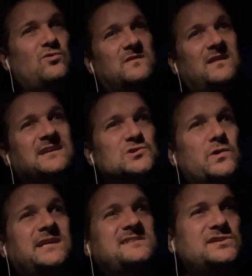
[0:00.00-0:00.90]
They're like
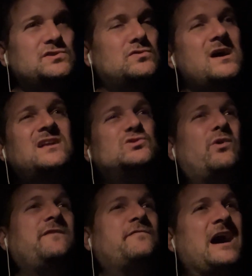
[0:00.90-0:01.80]
$22,
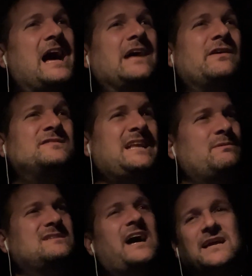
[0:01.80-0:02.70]
$25. I've seen them
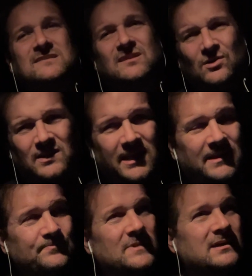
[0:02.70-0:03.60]
as high as $30
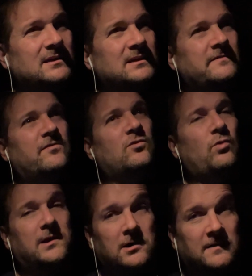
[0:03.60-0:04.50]
for a
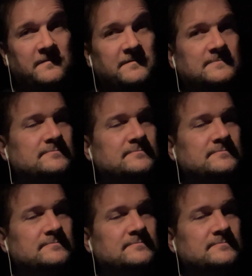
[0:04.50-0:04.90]
one-off.